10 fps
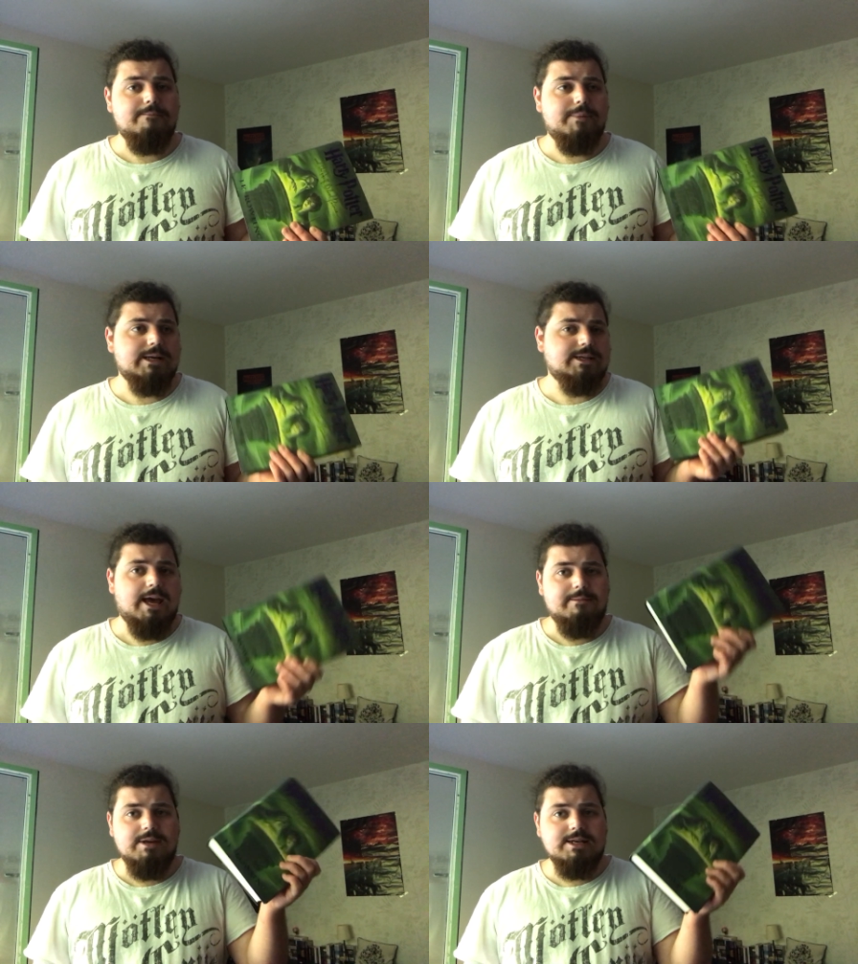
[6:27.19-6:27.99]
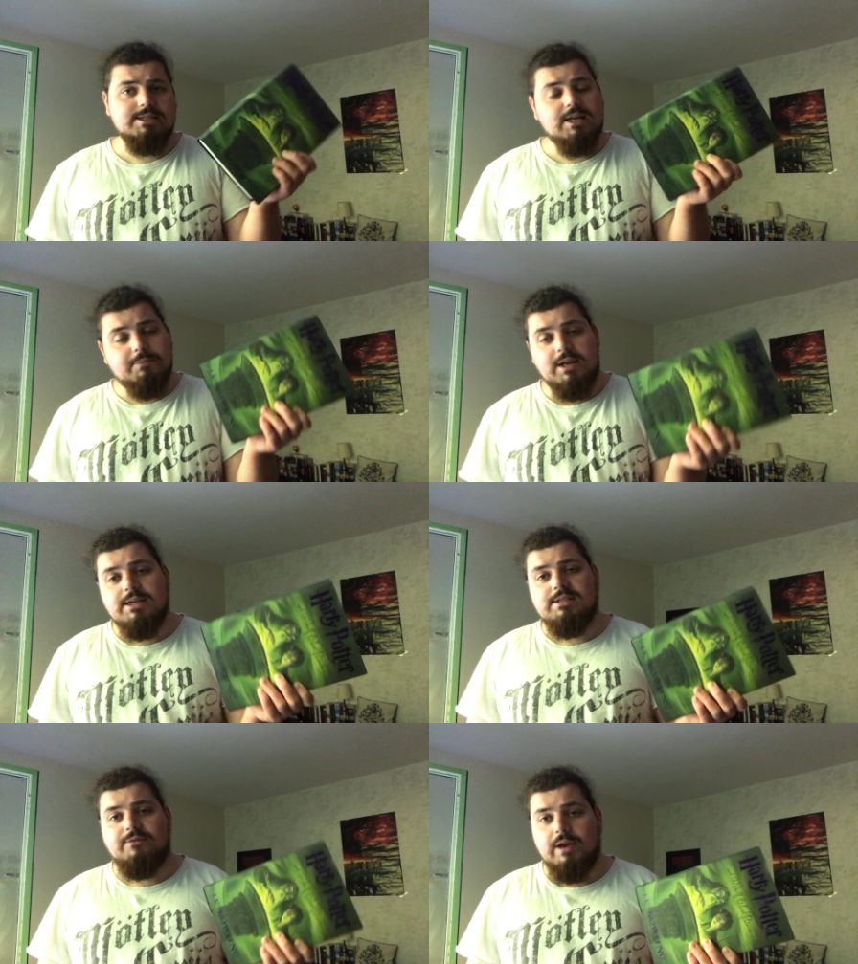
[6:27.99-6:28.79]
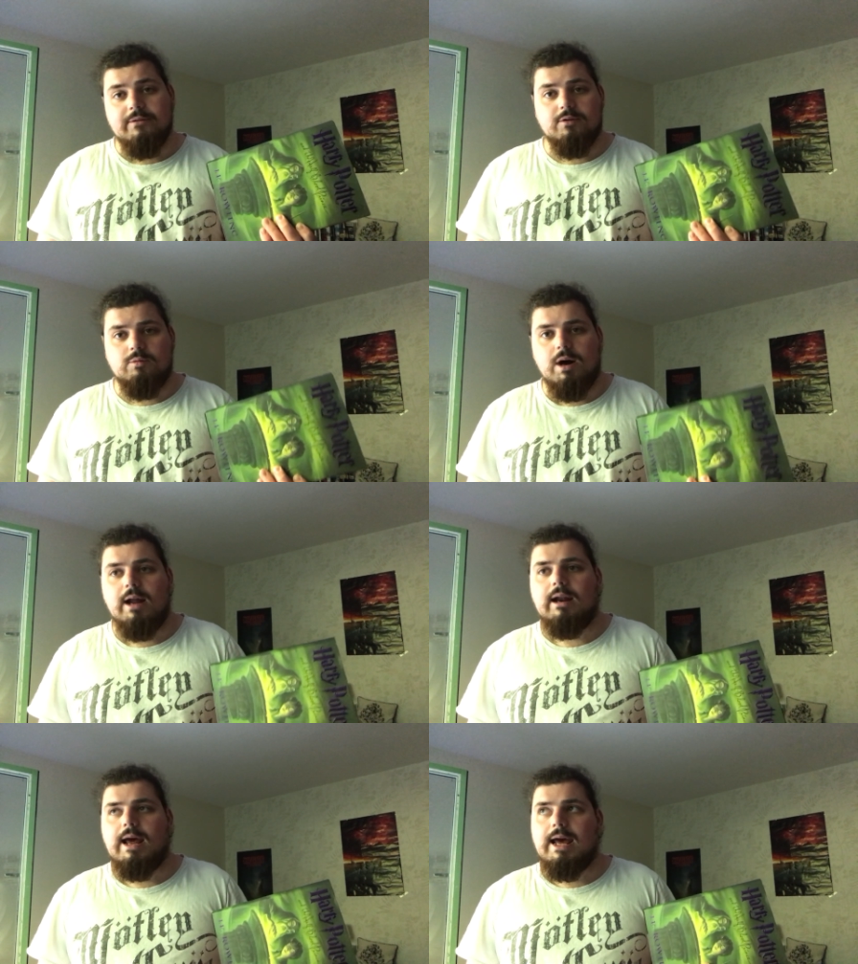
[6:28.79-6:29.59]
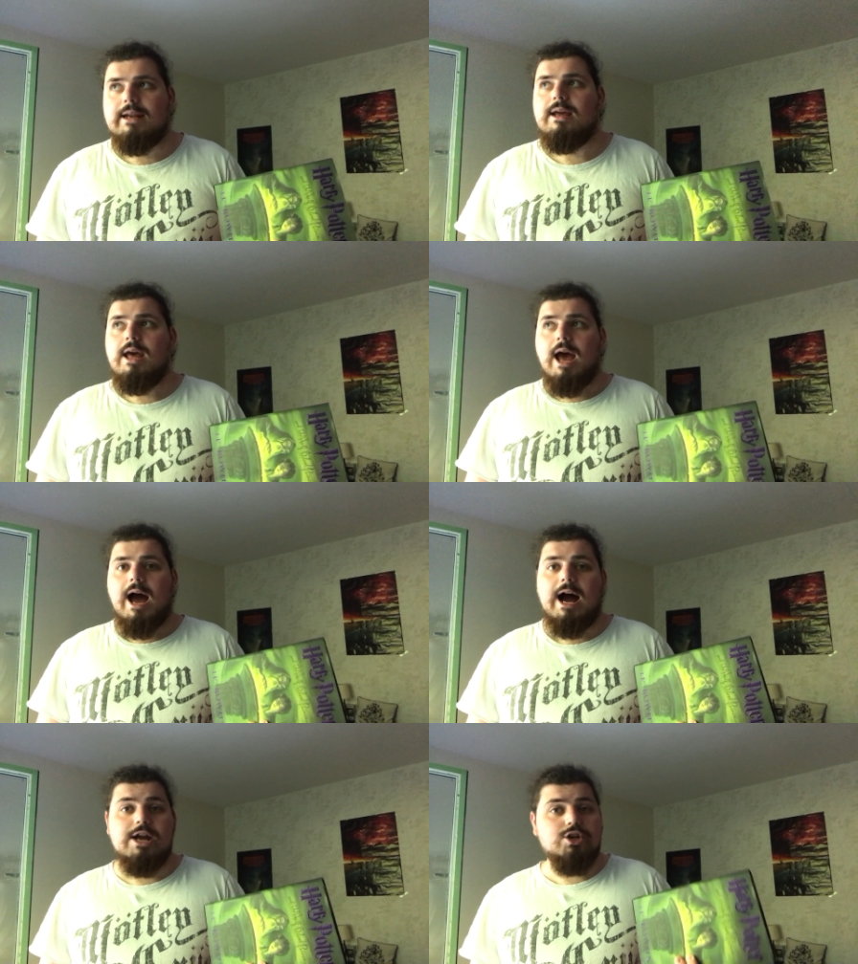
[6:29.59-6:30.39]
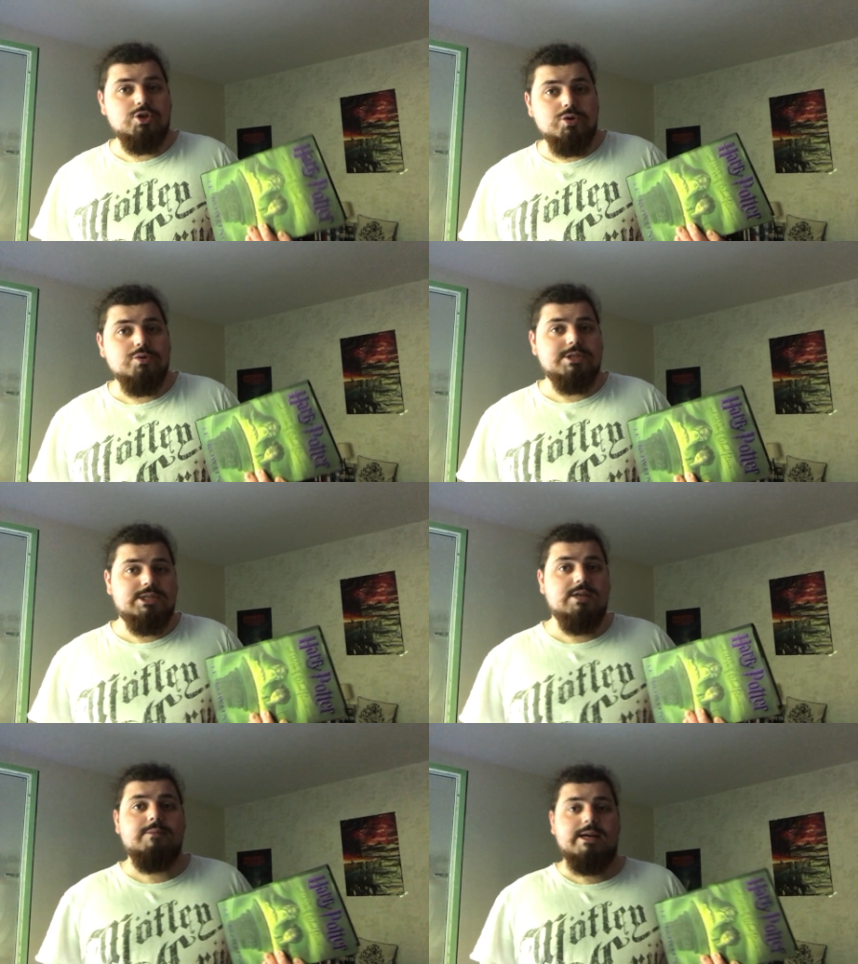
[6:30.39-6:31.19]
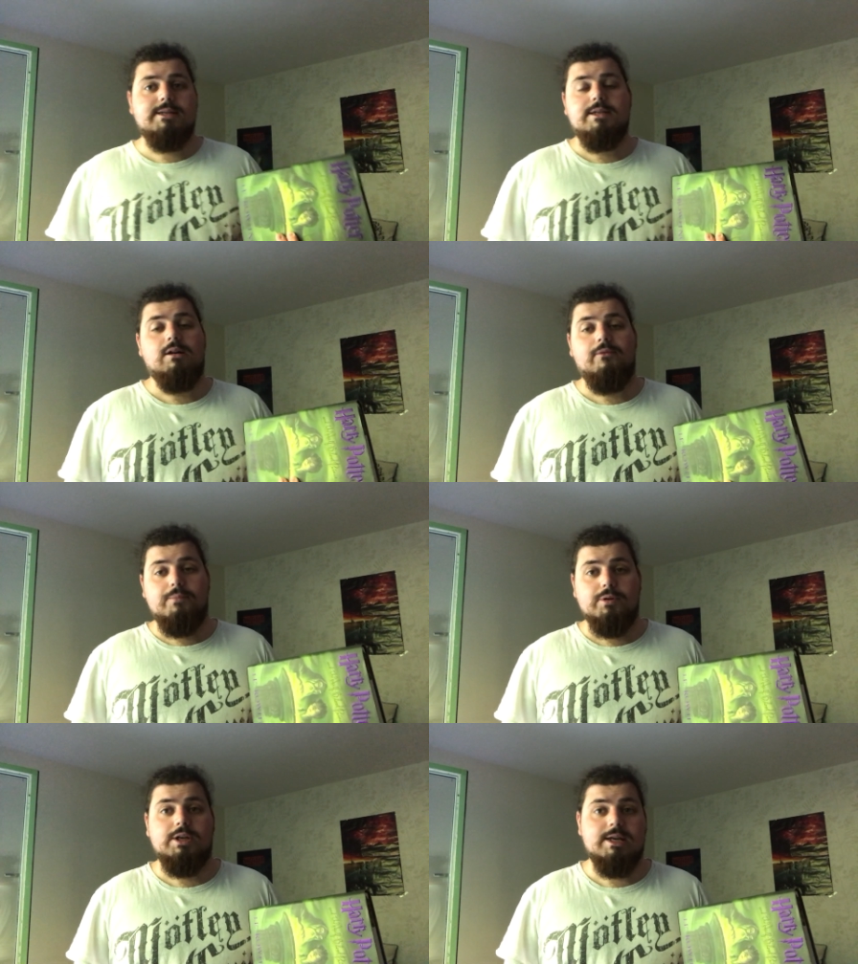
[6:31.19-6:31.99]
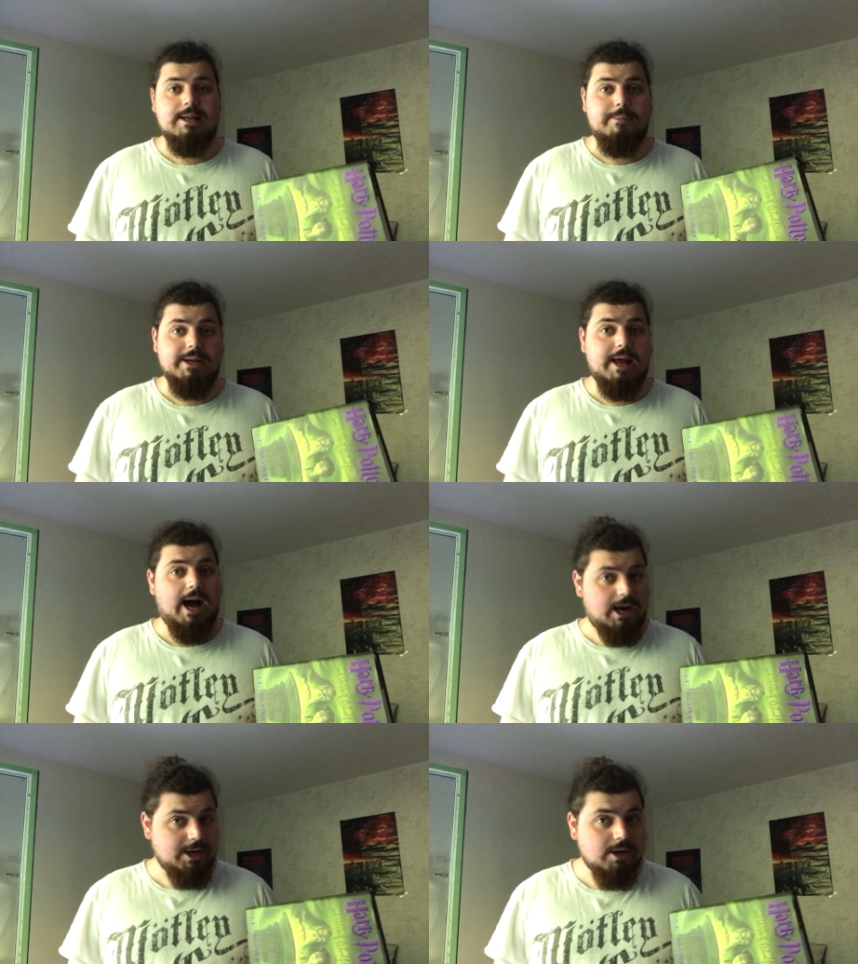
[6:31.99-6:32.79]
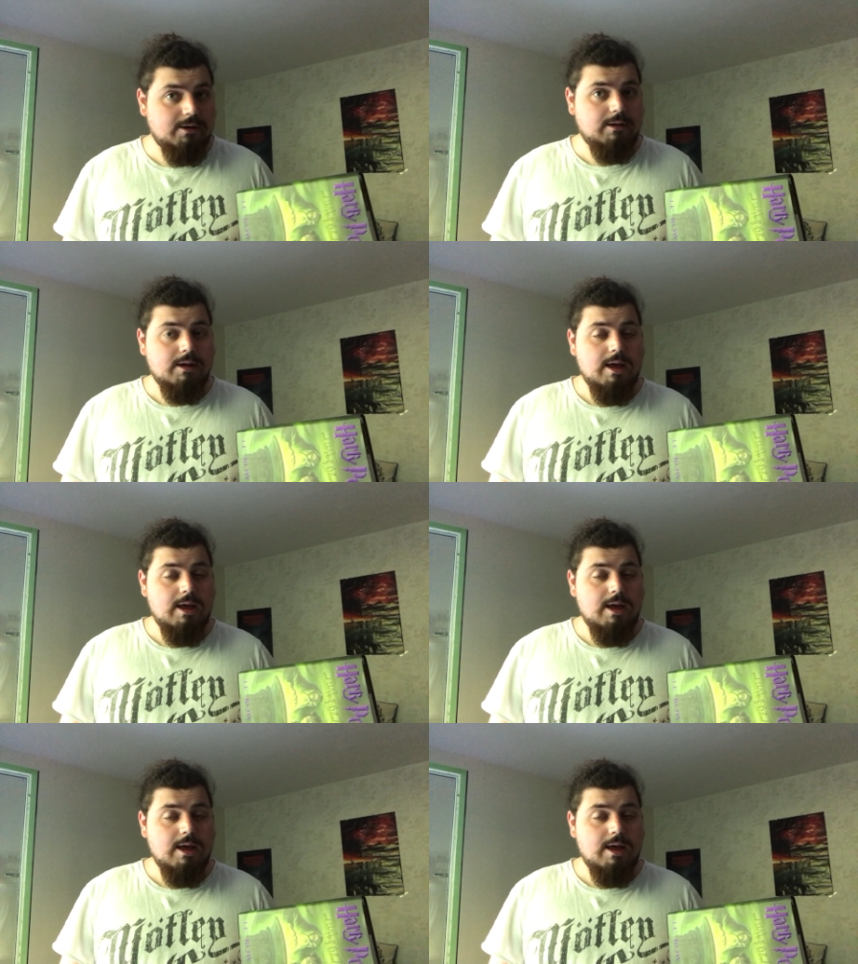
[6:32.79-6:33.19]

But yeah, it is not my least favorite one, and I do see myself putting it a bit higher.